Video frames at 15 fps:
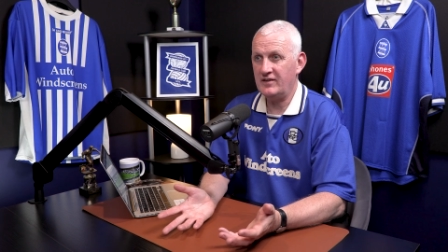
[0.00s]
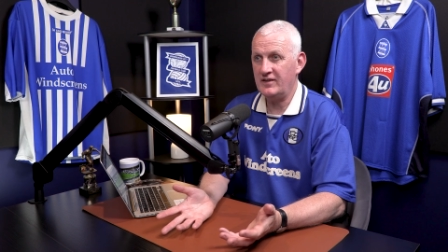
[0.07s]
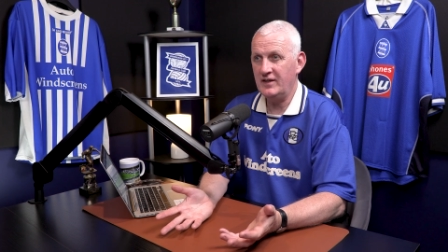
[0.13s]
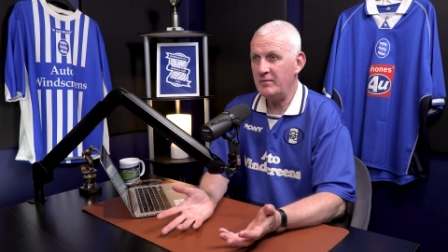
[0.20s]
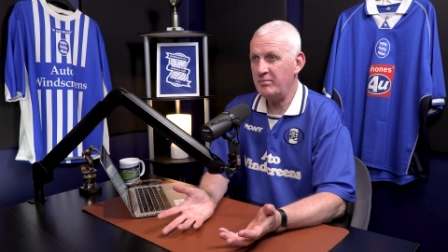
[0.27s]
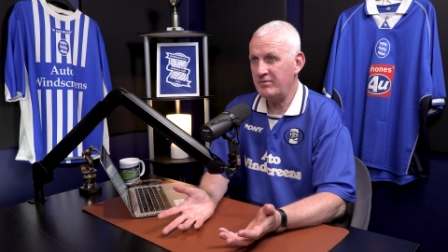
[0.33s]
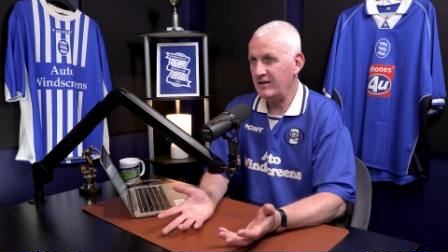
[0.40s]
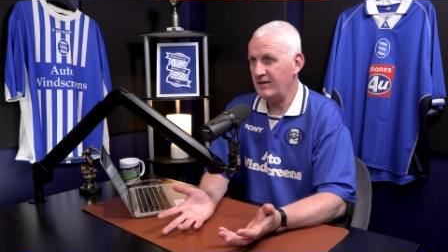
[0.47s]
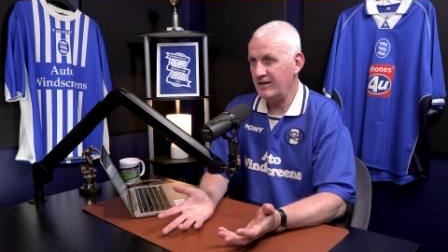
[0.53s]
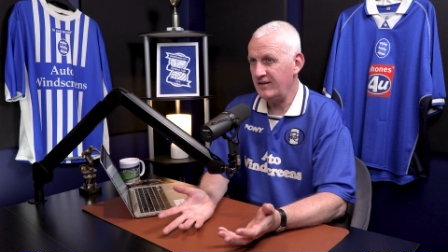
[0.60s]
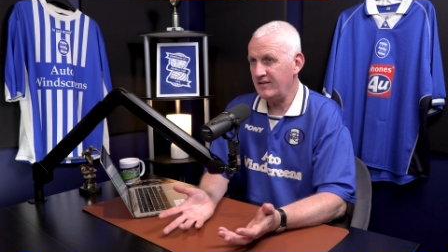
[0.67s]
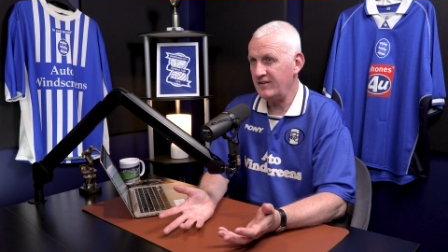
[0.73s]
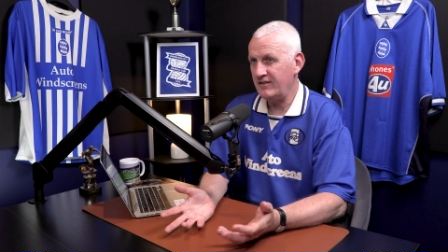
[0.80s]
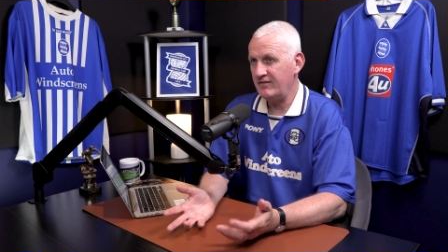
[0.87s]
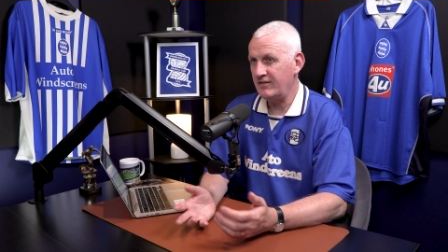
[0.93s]
snip, really,
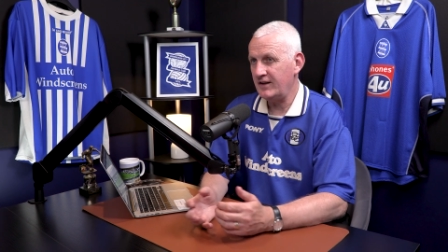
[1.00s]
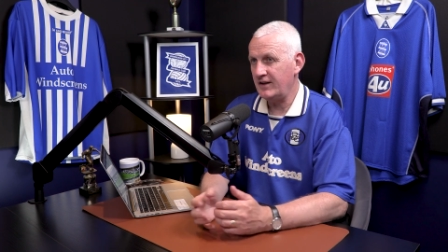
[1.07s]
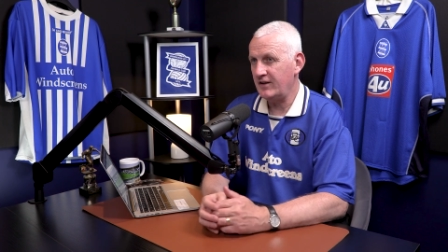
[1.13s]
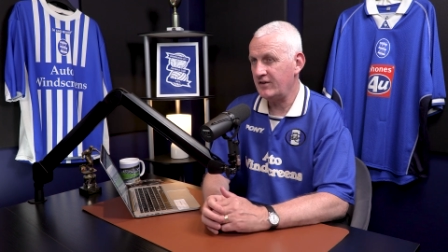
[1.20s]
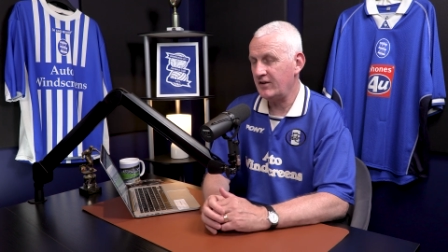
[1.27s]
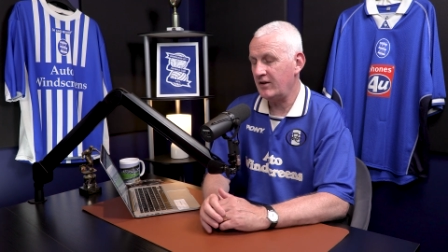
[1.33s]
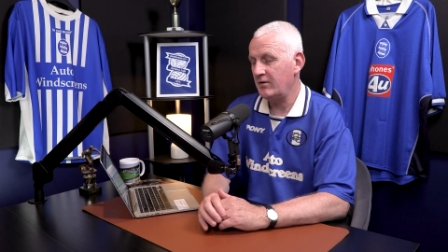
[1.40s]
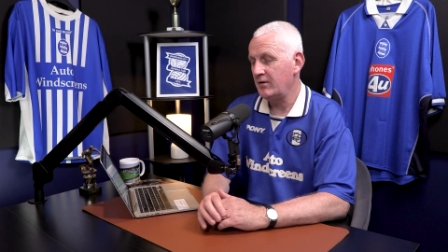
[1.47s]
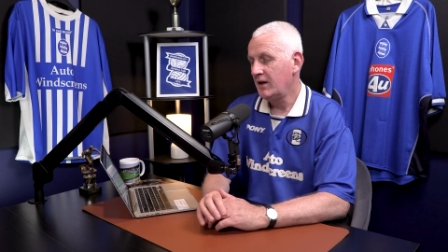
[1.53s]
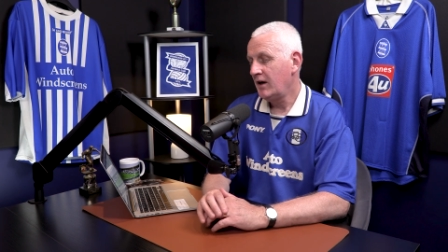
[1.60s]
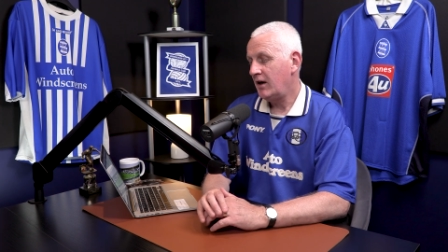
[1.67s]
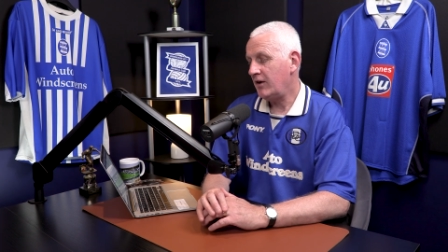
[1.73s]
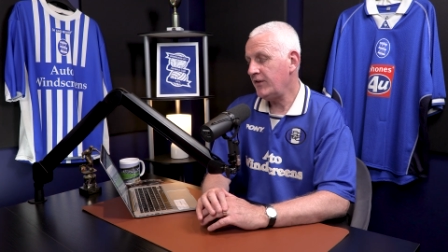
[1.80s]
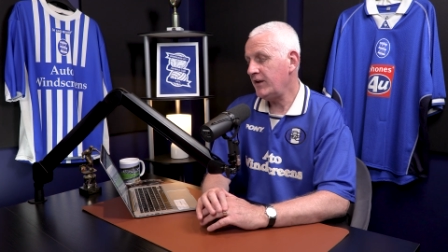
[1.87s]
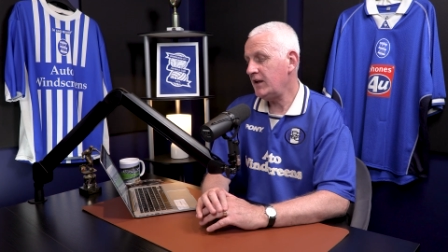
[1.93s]
isn't it? Really. So
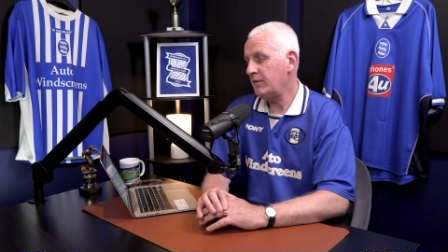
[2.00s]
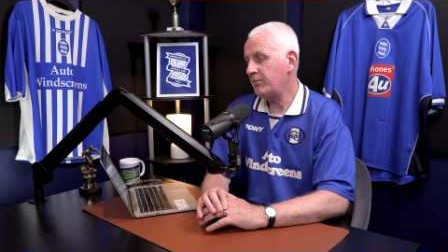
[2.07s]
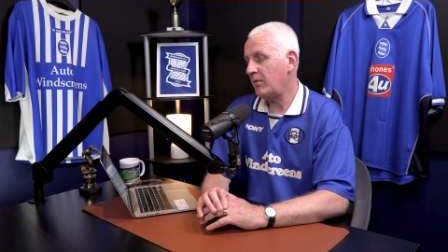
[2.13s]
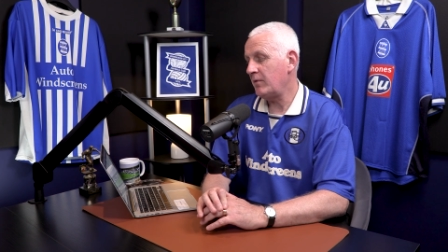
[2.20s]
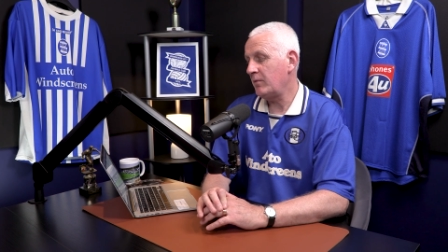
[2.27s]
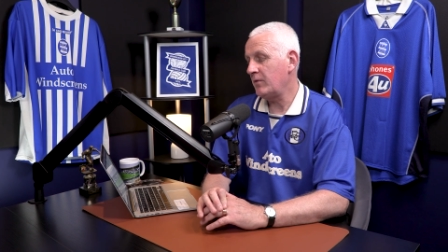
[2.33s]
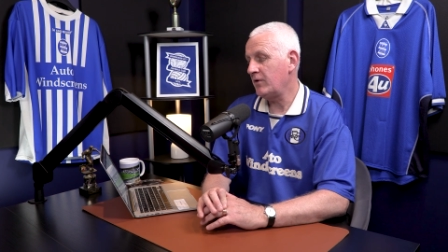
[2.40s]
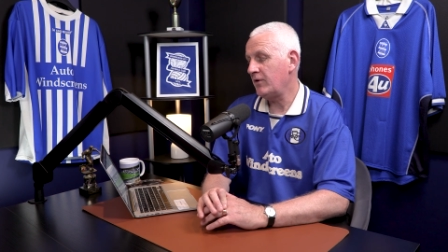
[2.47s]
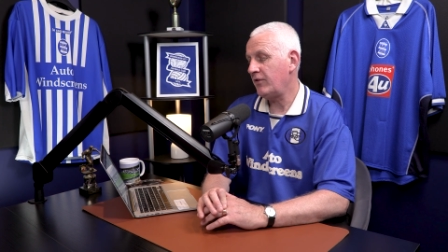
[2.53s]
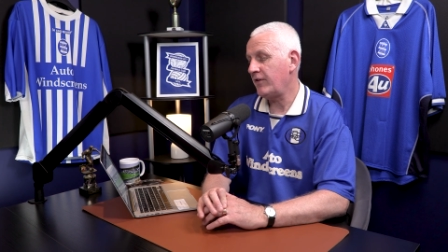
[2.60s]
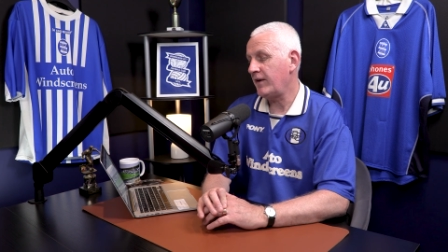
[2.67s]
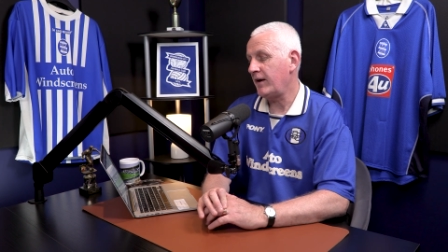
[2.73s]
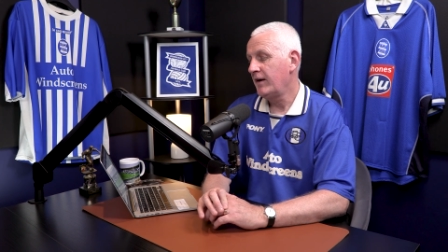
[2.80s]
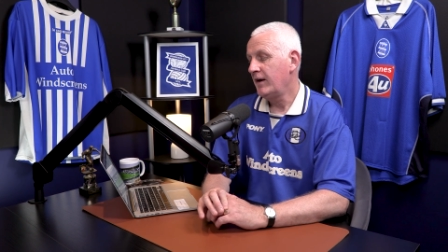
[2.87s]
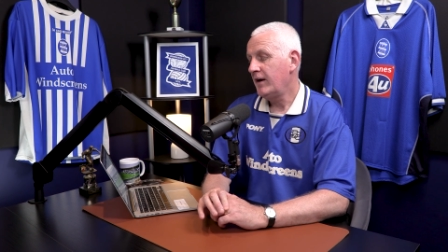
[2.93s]
I think he's probably worth
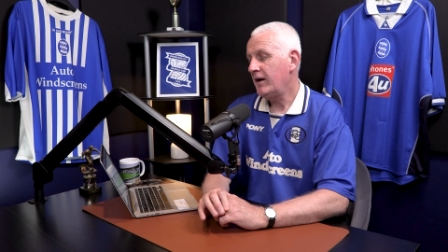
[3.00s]
that.